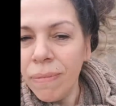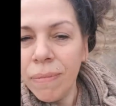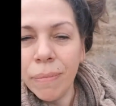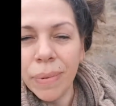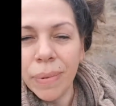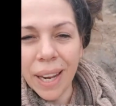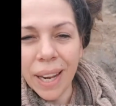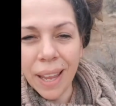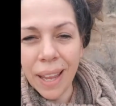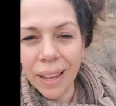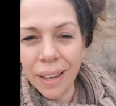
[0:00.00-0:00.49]

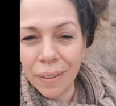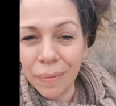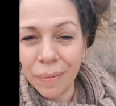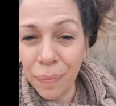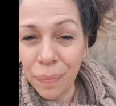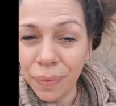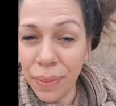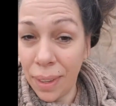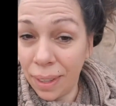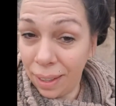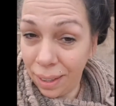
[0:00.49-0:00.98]
But hey,
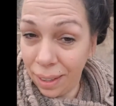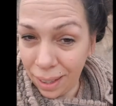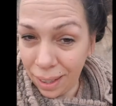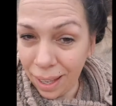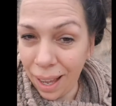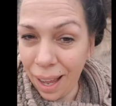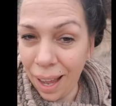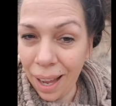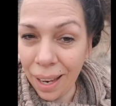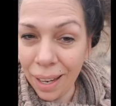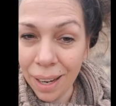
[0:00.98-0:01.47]

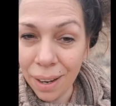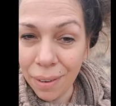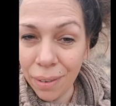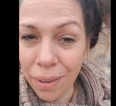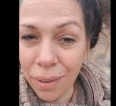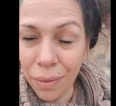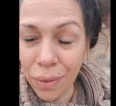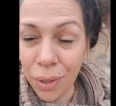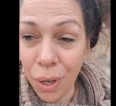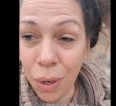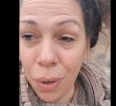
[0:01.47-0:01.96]
I never
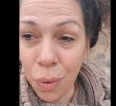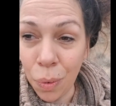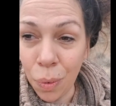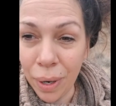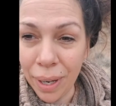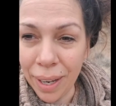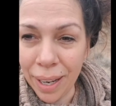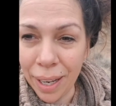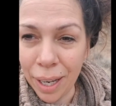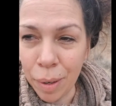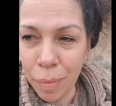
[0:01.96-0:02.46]
even owned
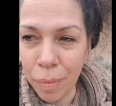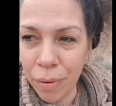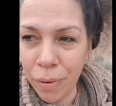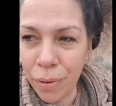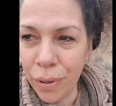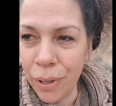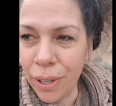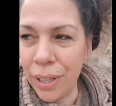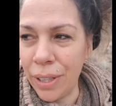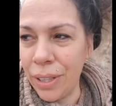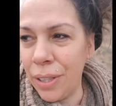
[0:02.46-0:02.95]
1 acre
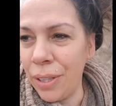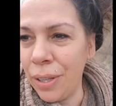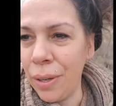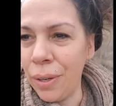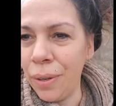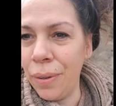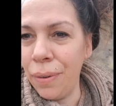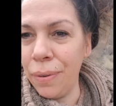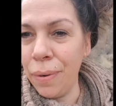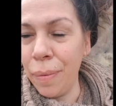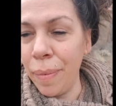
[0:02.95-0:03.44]
before.
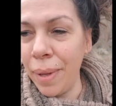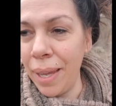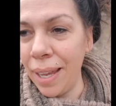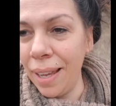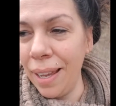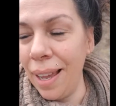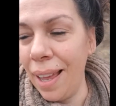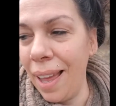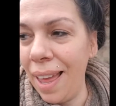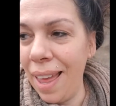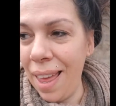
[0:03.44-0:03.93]
So for
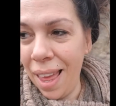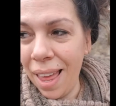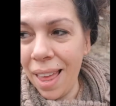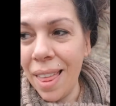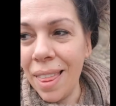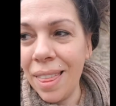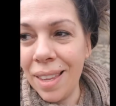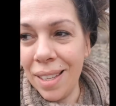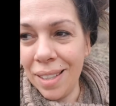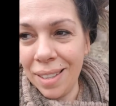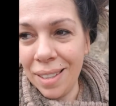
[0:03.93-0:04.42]
me,
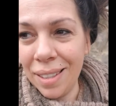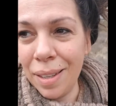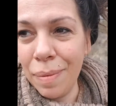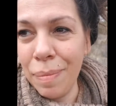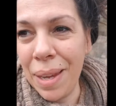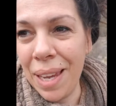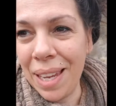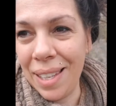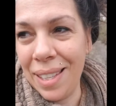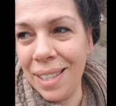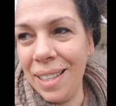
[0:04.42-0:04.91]
this is
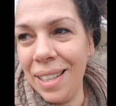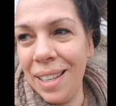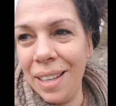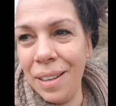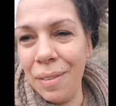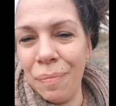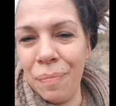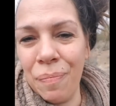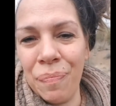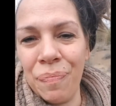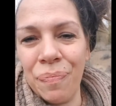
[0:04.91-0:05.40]

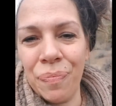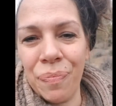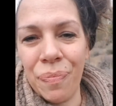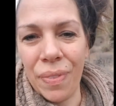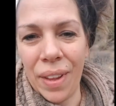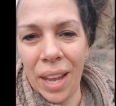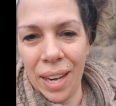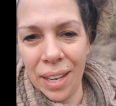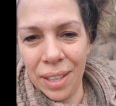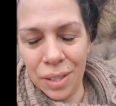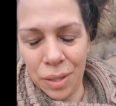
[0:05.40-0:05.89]
amazing.
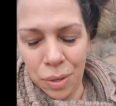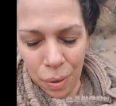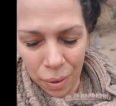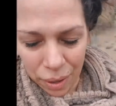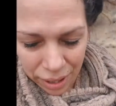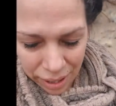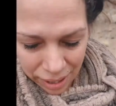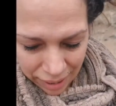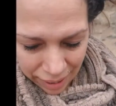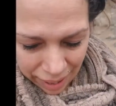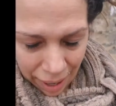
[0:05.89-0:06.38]
And it's
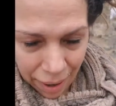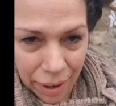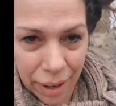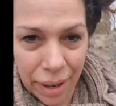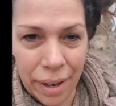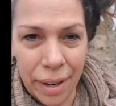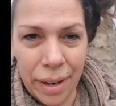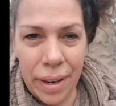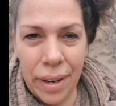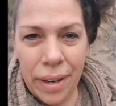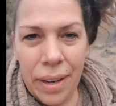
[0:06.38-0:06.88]
gorgeous out
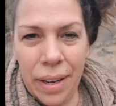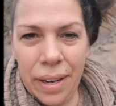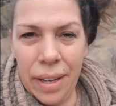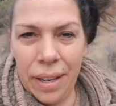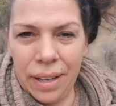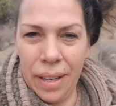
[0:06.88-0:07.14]
here.